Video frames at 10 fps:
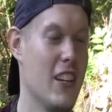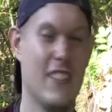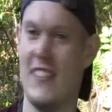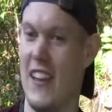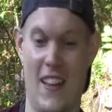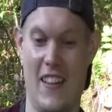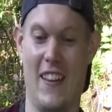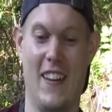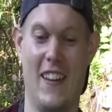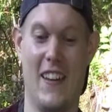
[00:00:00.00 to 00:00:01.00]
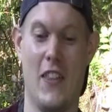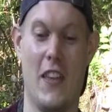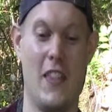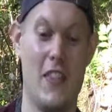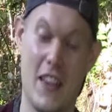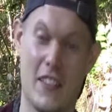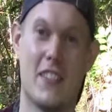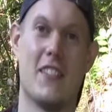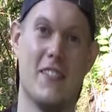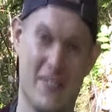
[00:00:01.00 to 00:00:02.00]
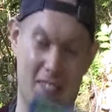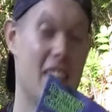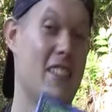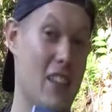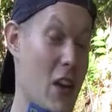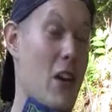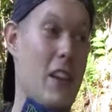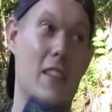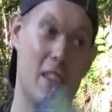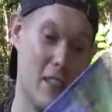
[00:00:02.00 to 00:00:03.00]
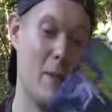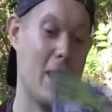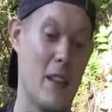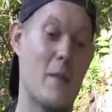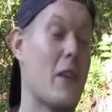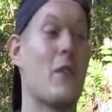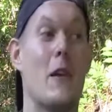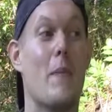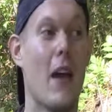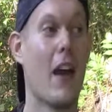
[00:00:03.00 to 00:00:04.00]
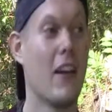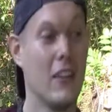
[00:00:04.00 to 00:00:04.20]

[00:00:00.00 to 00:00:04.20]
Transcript: That sounds like a party. Then this is a good, this is my number 3 pick.